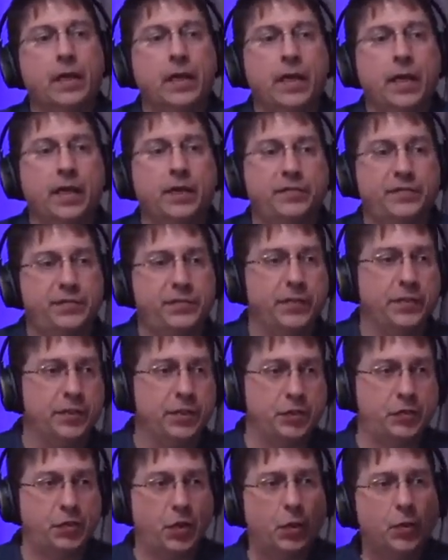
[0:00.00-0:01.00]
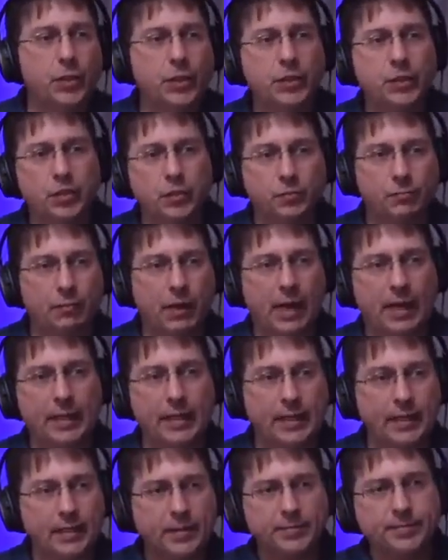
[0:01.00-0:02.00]
if the token you're
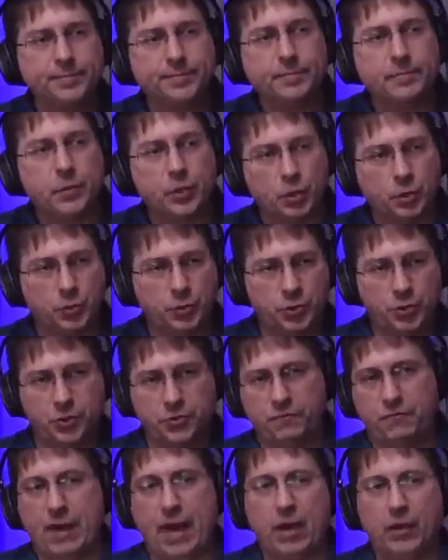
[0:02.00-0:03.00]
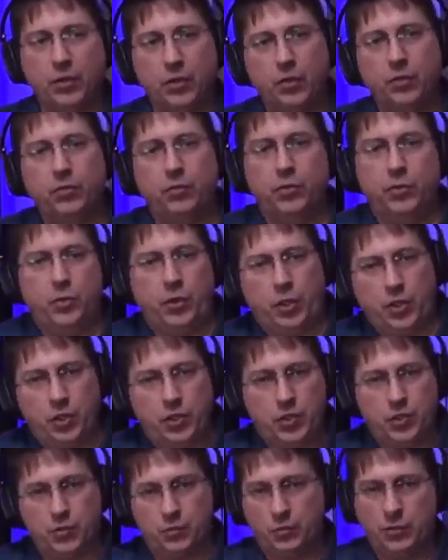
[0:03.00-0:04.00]
mining loses value, you can
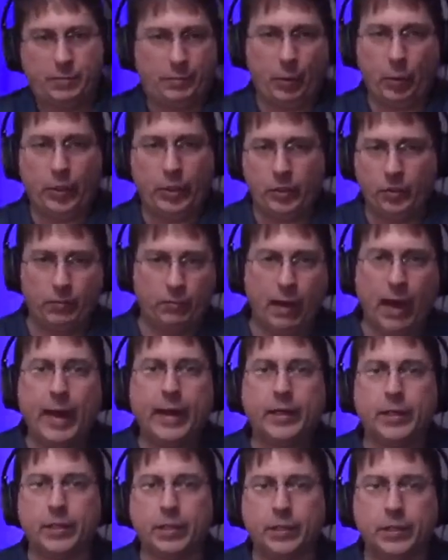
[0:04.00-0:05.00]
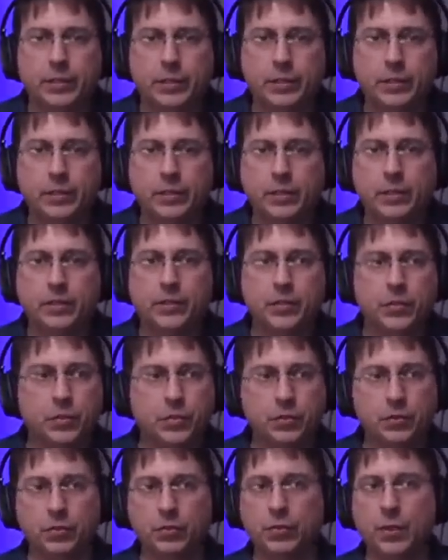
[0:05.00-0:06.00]
just repoint your miner
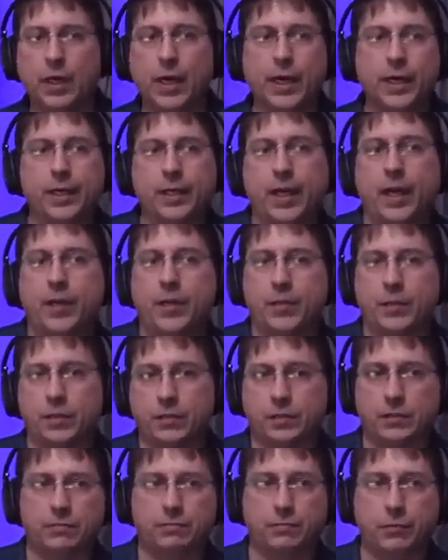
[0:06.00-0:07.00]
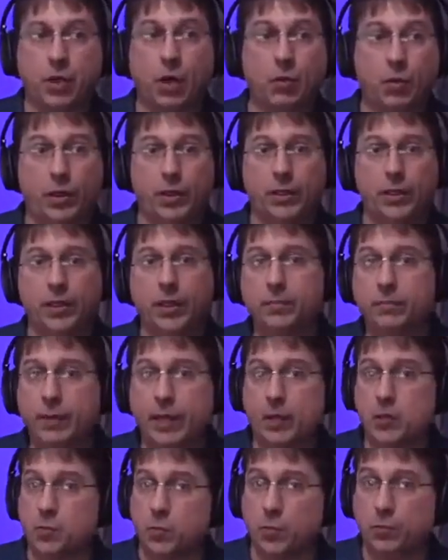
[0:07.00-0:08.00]
to another token that
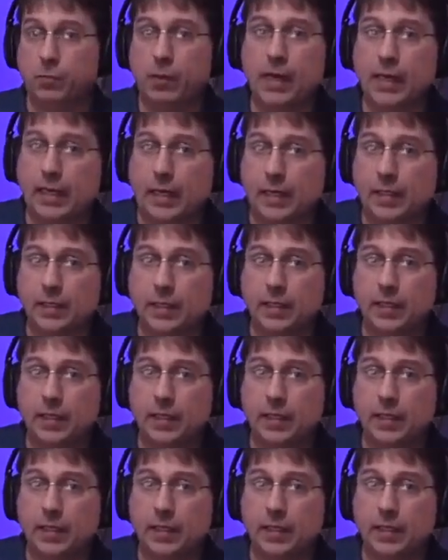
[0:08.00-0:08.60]
makes more money.